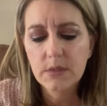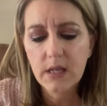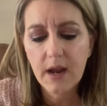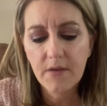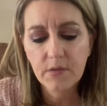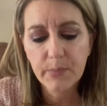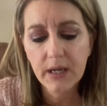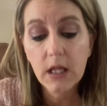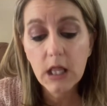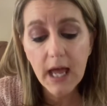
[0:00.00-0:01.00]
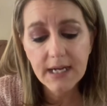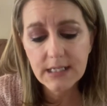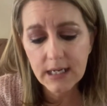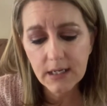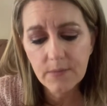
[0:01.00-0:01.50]
that I have been
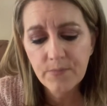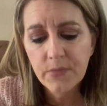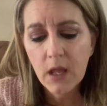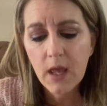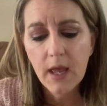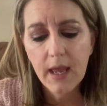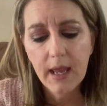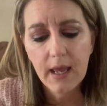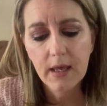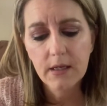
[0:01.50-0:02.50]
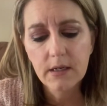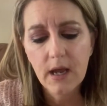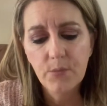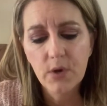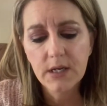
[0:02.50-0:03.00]
collecting and
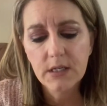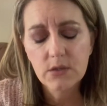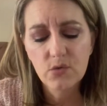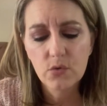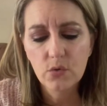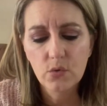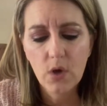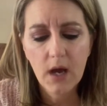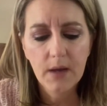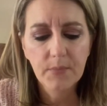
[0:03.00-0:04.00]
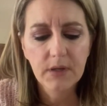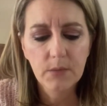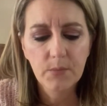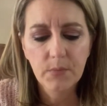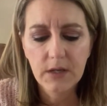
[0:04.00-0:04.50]
I'm ready to um,
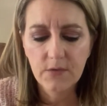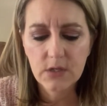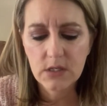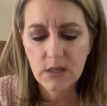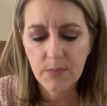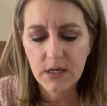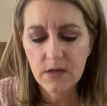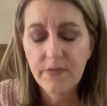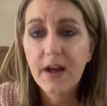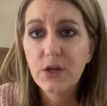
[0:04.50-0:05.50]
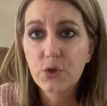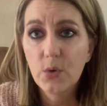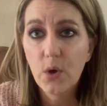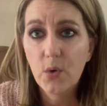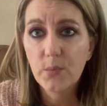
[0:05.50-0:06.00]
give it to somebody to find a new
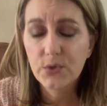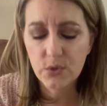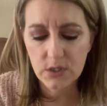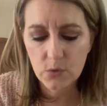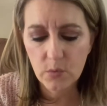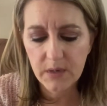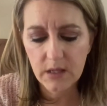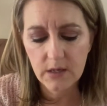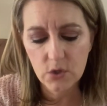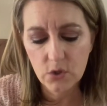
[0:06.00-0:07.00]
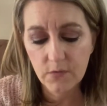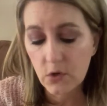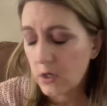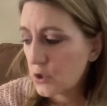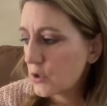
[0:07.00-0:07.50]
home. So this will be in there. So if
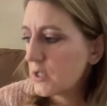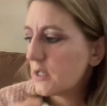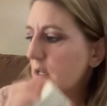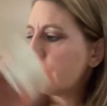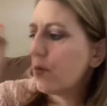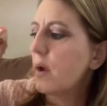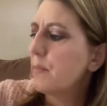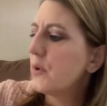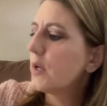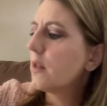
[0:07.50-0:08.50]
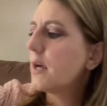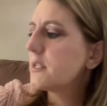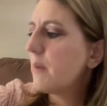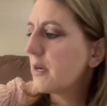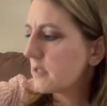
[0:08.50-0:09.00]
you're interested in a giveaway, put
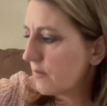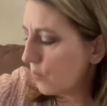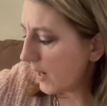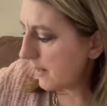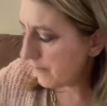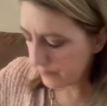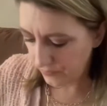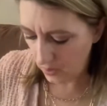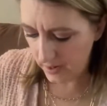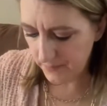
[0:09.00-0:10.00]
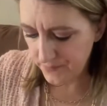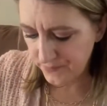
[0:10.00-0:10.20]
Glossy Box giveaway, okay?